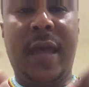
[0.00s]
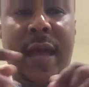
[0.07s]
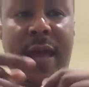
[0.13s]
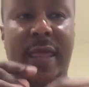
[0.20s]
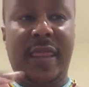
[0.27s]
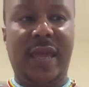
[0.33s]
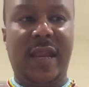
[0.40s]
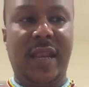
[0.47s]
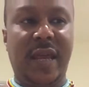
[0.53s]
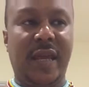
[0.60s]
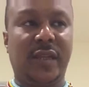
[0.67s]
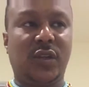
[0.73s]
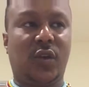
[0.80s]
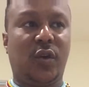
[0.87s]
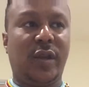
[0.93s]
and they lay
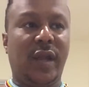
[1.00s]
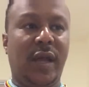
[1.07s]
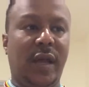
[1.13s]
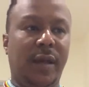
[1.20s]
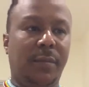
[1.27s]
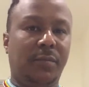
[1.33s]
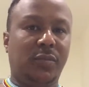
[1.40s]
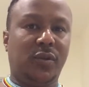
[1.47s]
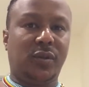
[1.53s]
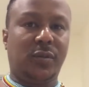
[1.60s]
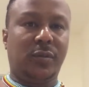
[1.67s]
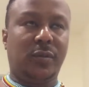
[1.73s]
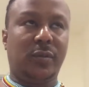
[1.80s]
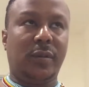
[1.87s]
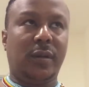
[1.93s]
it on a
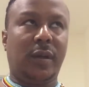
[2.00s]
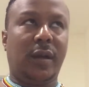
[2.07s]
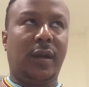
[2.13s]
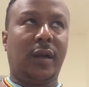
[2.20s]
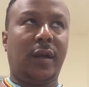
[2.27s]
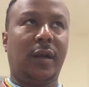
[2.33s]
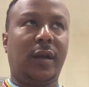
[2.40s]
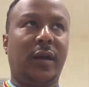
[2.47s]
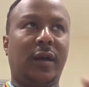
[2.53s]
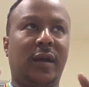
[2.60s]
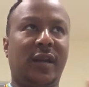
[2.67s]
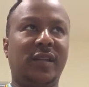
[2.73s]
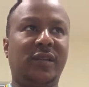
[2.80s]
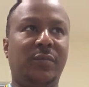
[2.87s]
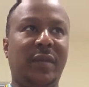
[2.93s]

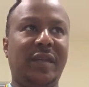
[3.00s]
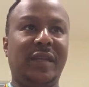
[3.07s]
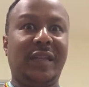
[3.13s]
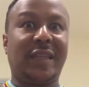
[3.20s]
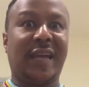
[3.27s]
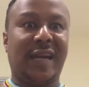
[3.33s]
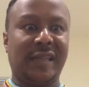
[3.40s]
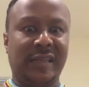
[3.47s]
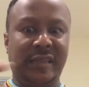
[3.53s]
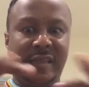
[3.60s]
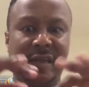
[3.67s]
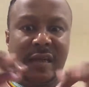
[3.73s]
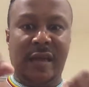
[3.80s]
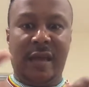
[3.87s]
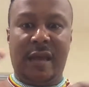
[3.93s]
grass metal trans